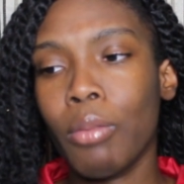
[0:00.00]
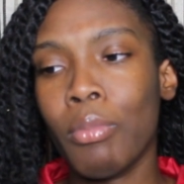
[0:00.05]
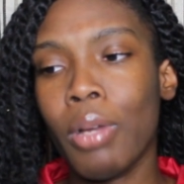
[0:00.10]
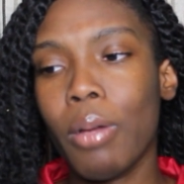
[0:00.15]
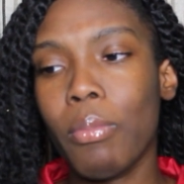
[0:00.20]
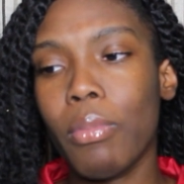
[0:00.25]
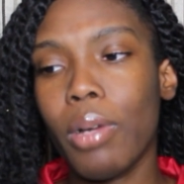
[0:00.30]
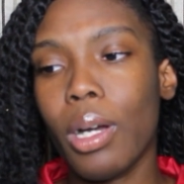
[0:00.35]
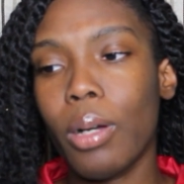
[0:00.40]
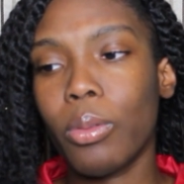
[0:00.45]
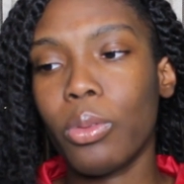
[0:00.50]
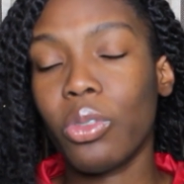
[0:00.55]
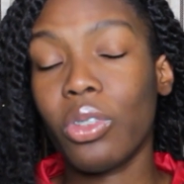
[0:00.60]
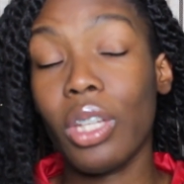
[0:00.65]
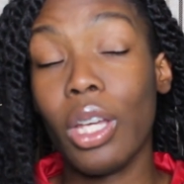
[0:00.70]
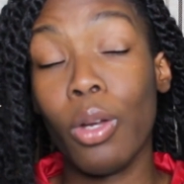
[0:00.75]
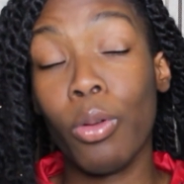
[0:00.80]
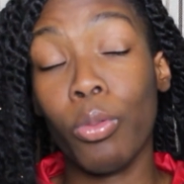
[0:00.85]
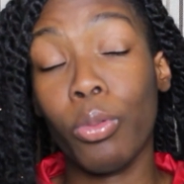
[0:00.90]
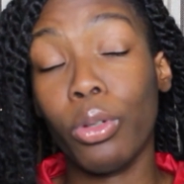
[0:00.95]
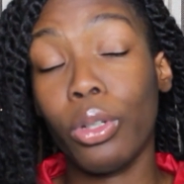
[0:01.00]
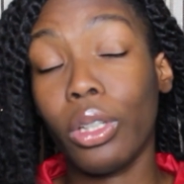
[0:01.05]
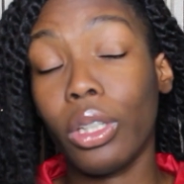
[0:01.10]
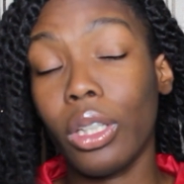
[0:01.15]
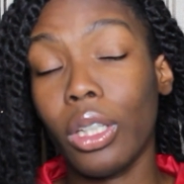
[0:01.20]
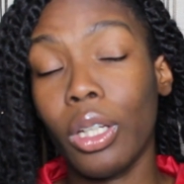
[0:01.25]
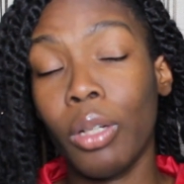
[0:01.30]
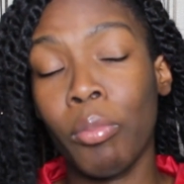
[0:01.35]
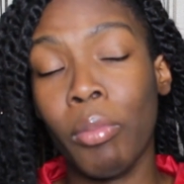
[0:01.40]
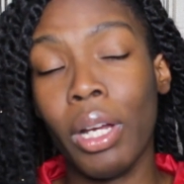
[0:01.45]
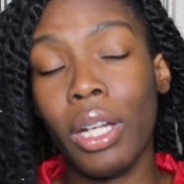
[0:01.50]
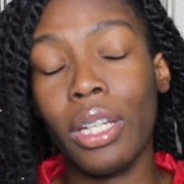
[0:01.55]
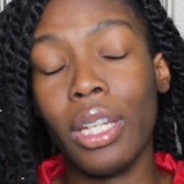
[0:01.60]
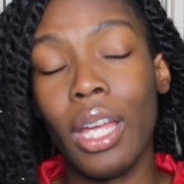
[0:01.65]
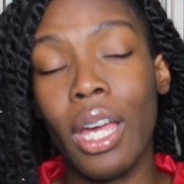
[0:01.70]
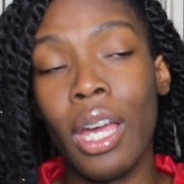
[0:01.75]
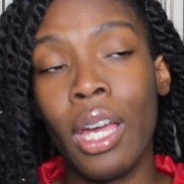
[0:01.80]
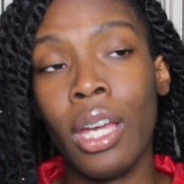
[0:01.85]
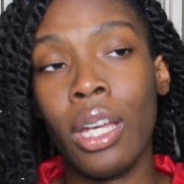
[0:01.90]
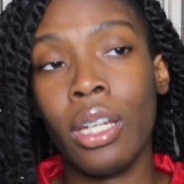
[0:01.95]
My mom was at work and my
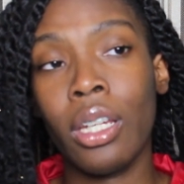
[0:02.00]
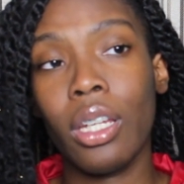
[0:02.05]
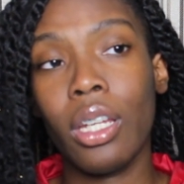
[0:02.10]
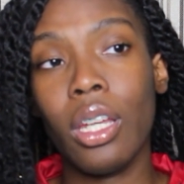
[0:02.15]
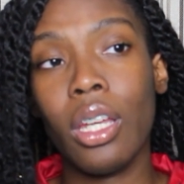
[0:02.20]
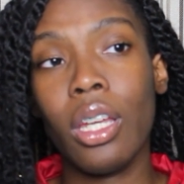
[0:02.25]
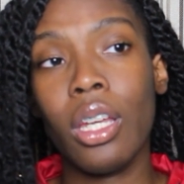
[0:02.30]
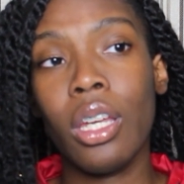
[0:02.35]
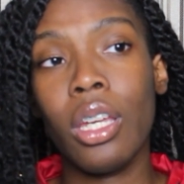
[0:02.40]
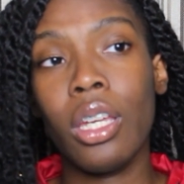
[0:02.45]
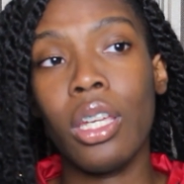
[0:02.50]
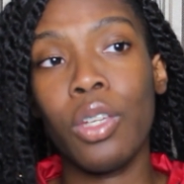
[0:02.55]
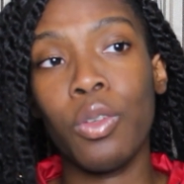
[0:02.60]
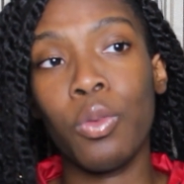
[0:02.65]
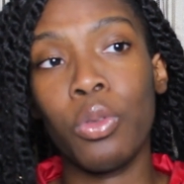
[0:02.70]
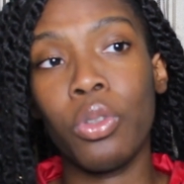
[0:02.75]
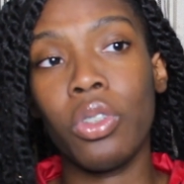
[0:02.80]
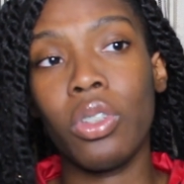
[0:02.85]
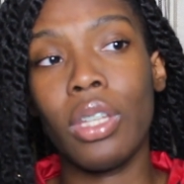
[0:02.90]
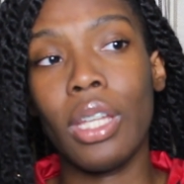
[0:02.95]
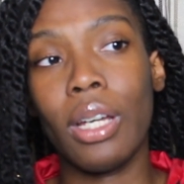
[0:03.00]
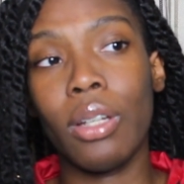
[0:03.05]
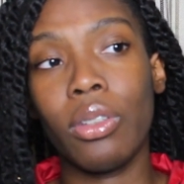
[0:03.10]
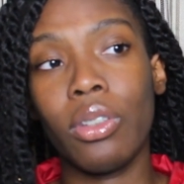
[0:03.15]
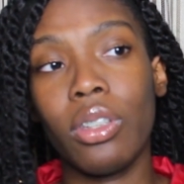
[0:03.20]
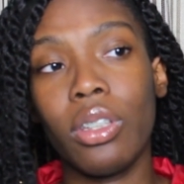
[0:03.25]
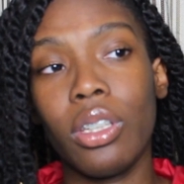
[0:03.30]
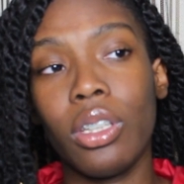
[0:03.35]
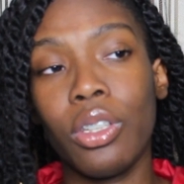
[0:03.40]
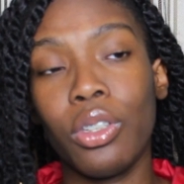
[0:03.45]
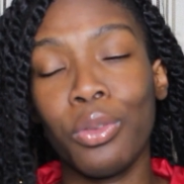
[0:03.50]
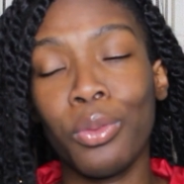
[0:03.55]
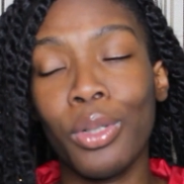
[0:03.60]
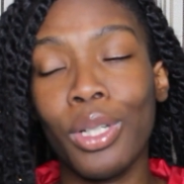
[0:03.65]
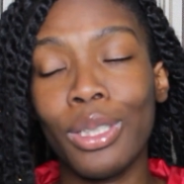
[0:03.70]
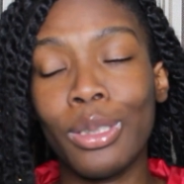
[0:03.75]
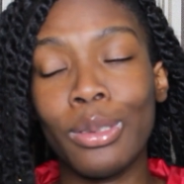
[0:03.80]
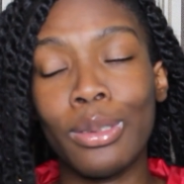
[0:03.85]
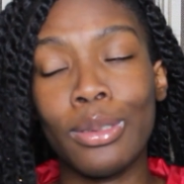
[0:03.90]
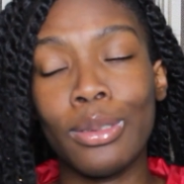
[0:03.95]
dad, he was downstairs
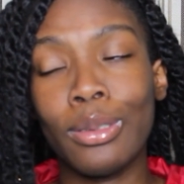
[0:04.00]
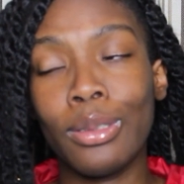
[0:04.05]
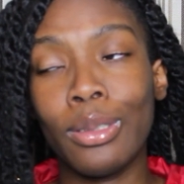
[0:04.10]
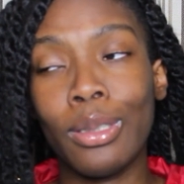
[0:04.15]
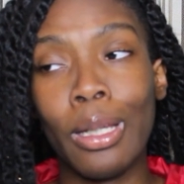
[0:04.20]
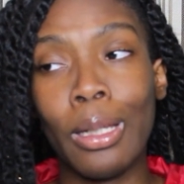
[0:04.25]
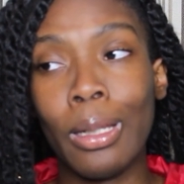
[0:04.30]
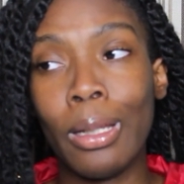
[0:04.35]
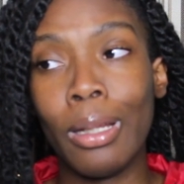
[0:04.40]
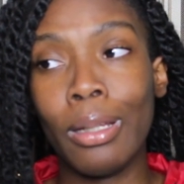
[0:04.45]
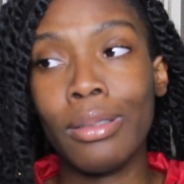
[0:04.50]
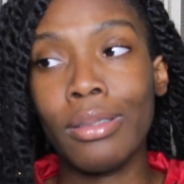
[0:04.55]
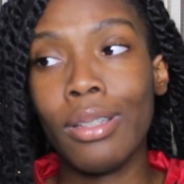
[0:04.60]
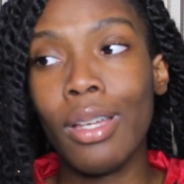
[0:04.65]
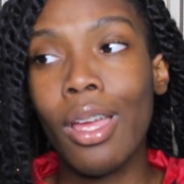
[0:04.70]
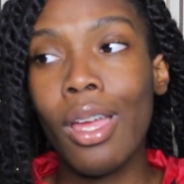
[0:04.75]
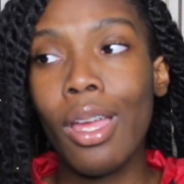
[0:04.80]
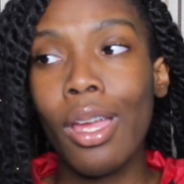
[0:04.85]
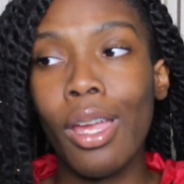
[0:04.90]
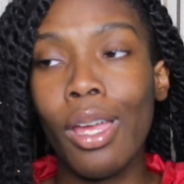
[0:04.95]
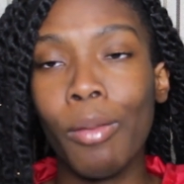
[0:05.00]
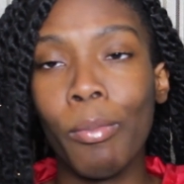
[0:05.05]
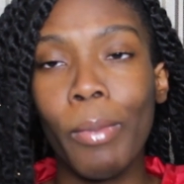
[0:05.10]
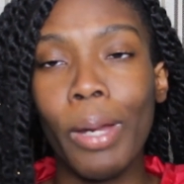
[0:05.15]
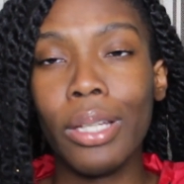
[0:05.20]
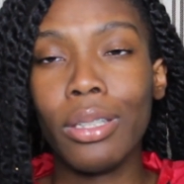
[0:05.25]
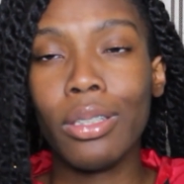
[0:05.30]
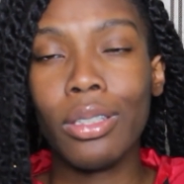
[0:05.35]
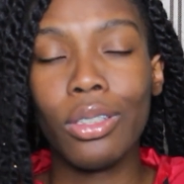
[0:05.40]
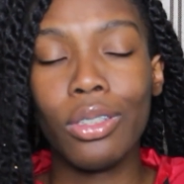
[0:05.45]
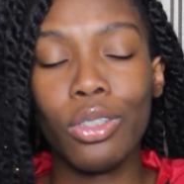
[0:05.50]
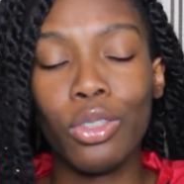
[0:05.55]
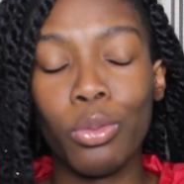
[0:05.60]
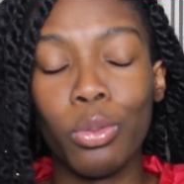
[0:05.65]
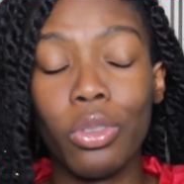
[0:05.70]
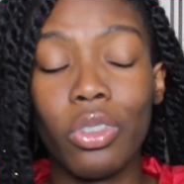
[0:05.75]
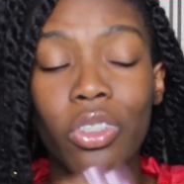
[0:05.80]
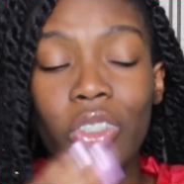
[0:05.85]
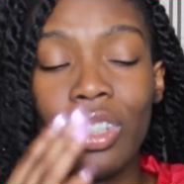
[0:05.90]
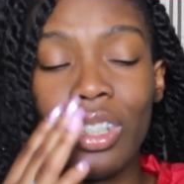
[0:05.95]
watching CNN, and my sisters
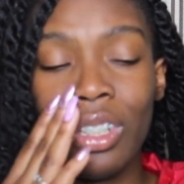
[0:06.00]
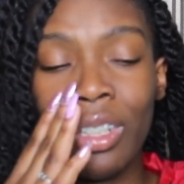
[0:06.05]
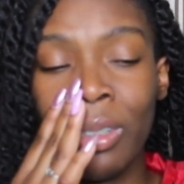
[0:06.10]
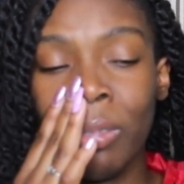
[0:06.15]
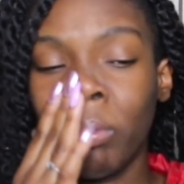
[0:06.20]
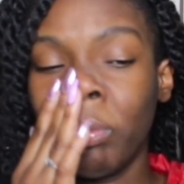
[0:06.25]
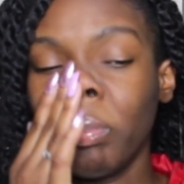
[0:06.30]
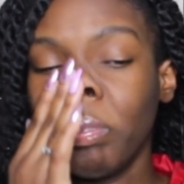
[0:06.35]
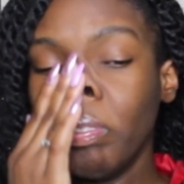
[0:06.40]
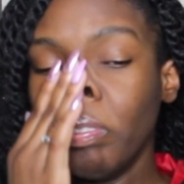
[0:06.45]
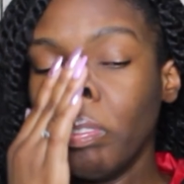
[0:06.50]
was chilling.